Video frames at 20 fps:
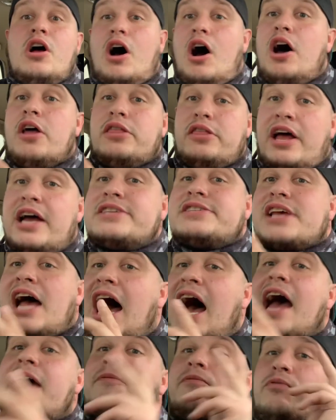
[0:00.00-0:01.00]
Unless
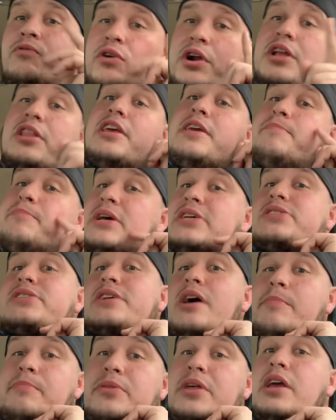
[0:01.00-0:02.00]
I really missed
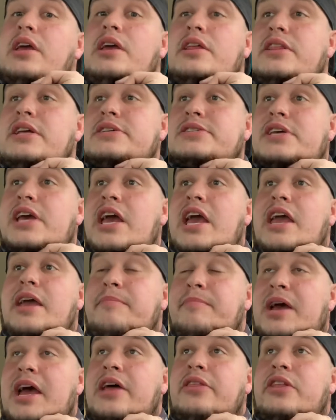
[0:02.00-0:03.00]
something in this
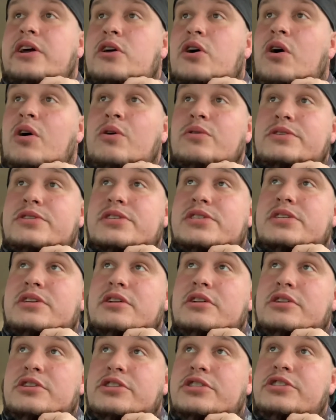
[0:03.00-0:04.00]
game and the Colts
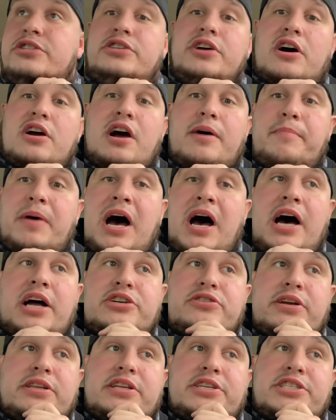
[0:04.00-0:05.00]
dug up
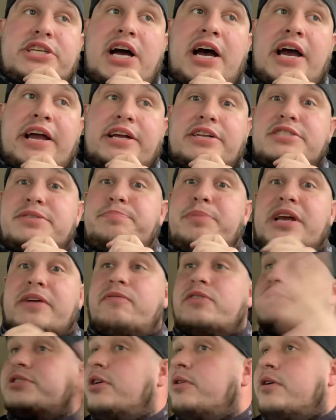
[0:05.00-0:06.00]
Andre the Giant's big
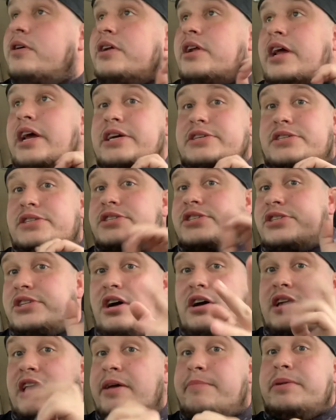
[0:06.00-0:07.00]
retarded ass and
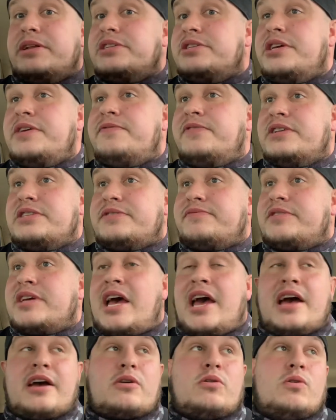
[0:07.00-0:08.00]
stuck him at defensive
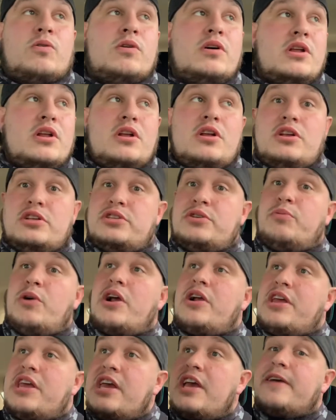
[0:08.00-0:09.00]
tackle to
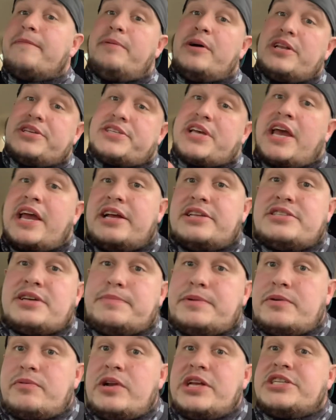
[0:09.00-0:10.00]
where he could put his hands up
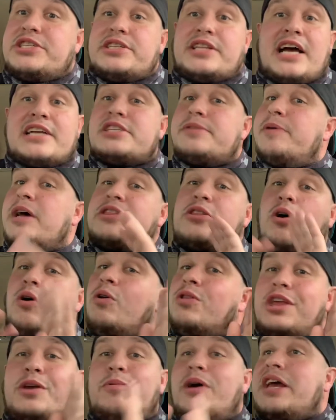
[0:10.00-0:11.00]
and reach it. That's about the
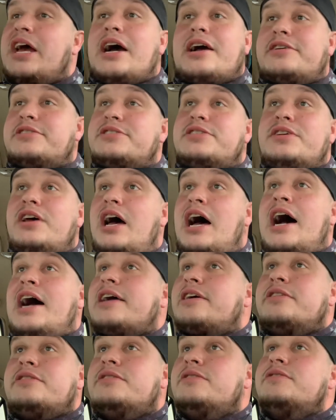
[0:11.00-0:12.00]
only way I
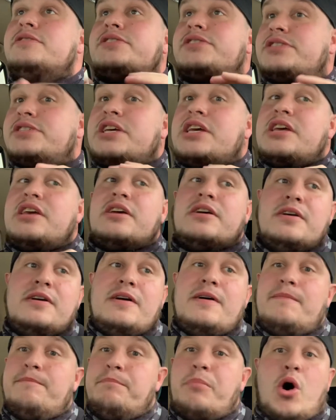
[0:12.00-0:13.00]
could see
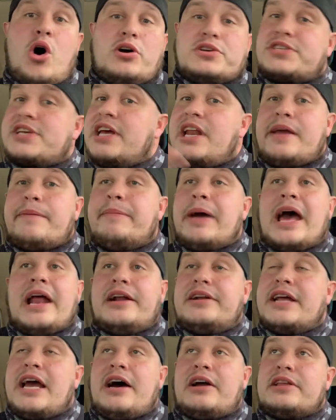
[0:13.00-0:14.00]
balls getting
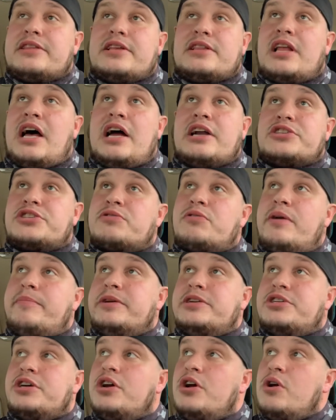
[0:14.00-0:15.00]
batted down at the line of
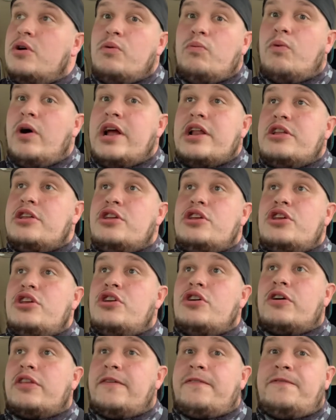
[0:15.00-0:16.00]
scrimmage when
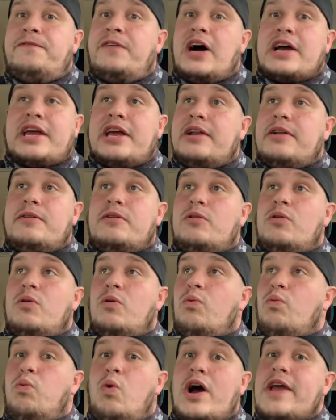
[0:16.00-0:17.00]
you're the fucking
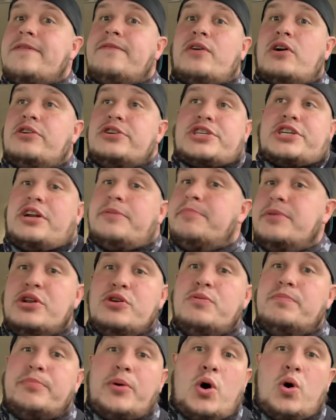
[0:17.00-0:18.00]
white version of
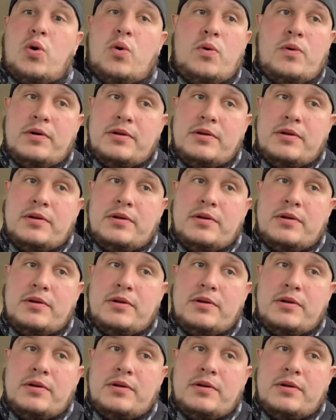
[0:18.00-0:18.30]
Manute Bol.